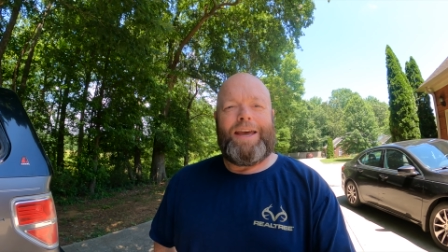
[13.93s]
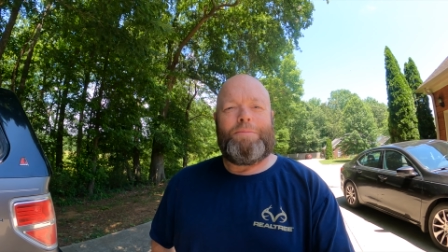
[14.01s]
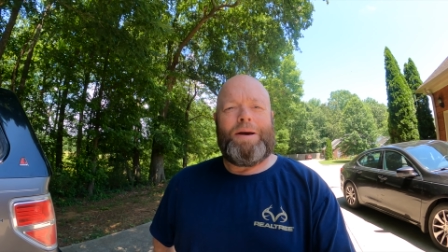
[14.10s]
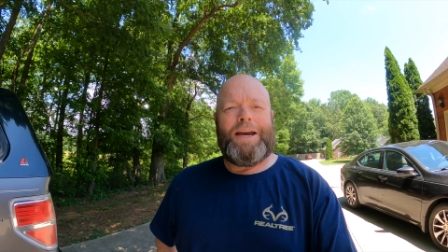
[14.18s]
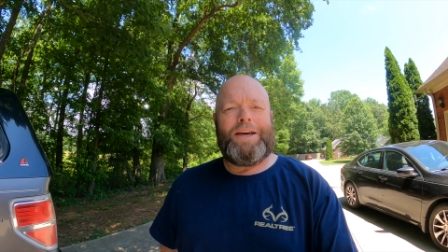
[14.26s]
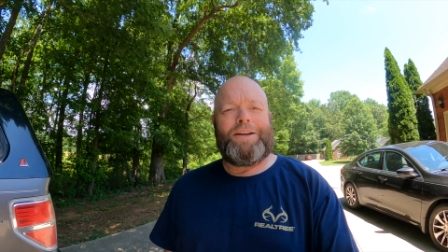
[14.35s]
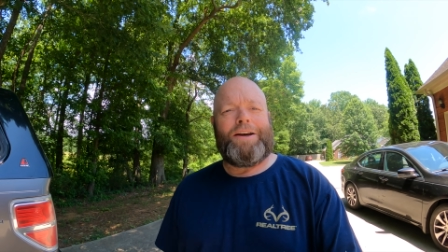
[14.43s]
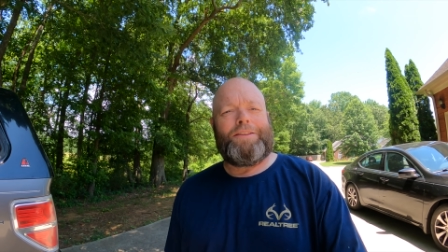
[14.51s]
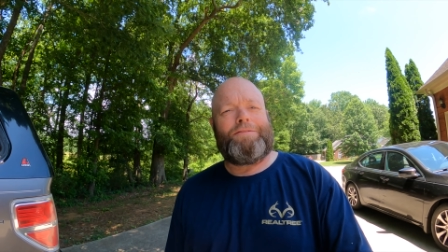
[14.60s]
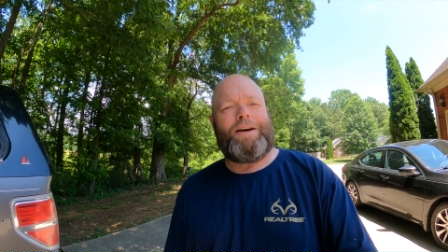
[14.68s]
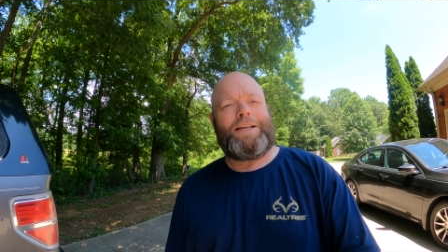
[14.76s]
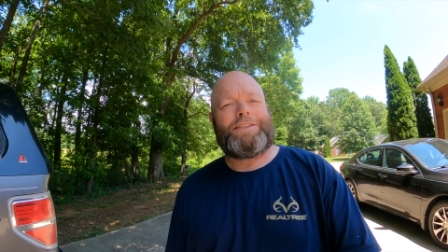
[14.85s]
Am I good
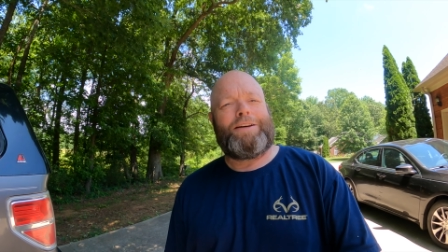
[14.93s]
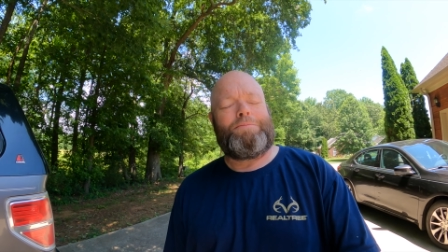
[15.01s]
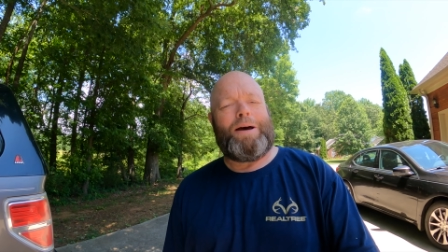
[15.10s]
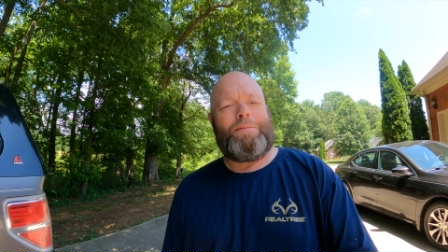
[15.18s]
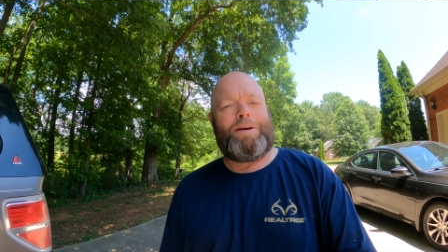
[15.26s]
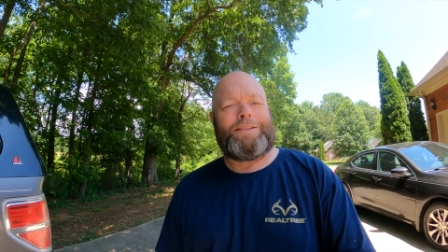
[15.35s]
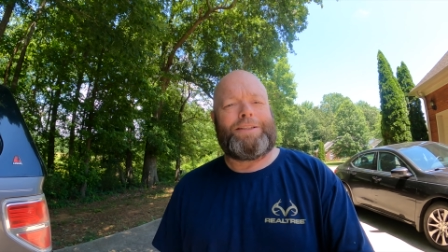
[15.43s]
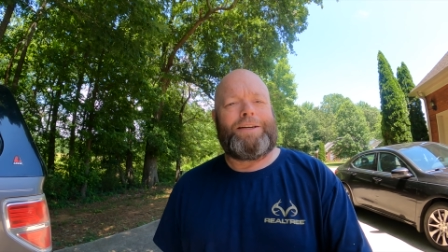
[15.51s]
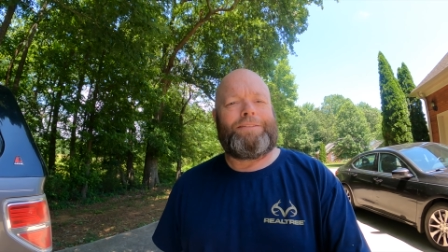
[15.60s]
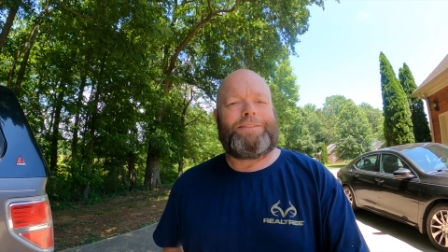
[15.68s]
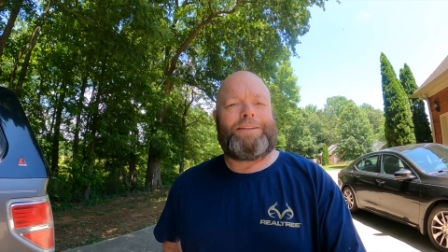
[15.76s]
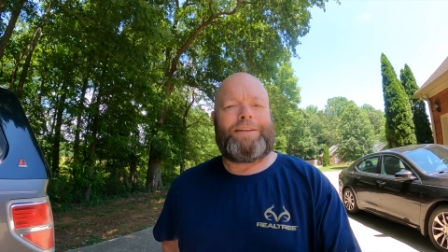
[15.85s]
enough to find stuff by
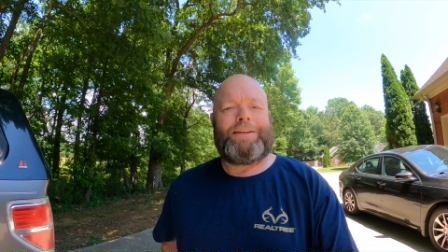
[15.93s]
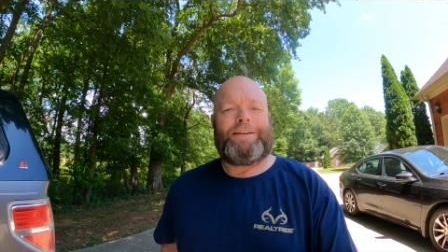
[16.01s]
myself?